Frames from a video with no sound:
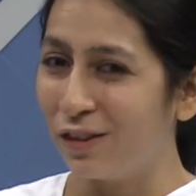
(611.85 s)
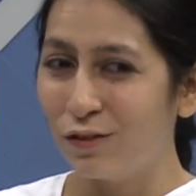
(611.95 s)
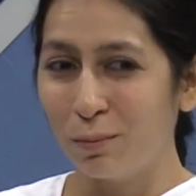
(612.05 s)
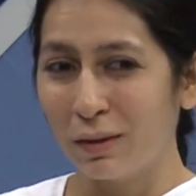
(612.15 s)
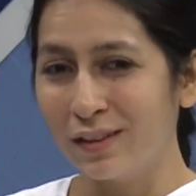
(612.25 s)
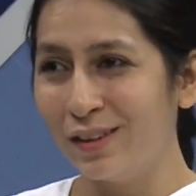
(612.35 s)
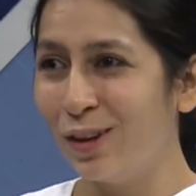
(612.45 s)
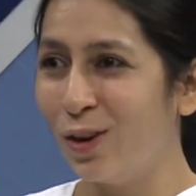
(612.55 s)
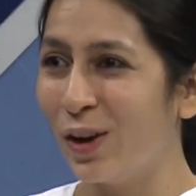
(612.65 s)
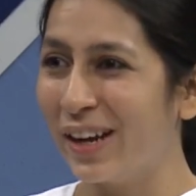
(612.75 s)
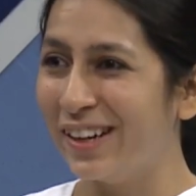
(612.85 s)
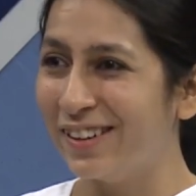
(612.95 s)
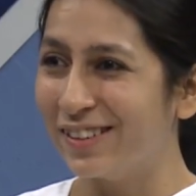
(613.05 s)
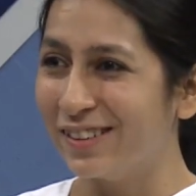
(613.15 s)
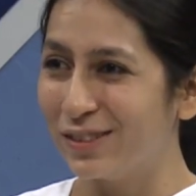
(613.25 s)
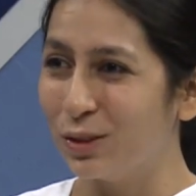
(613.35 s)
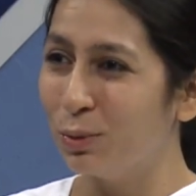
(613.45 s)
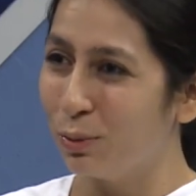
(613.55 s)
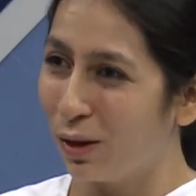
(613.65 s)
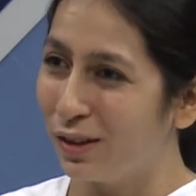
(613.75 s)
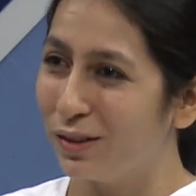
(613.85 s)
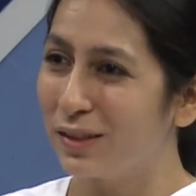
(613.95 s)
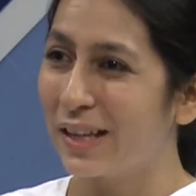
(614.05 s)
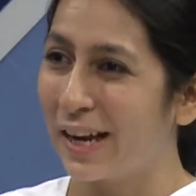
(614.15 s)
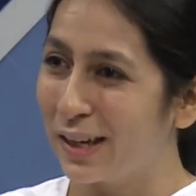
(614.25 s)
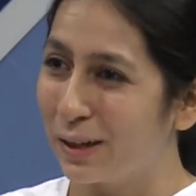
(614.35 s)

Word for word: If your mother-in-law enters, you would want to stand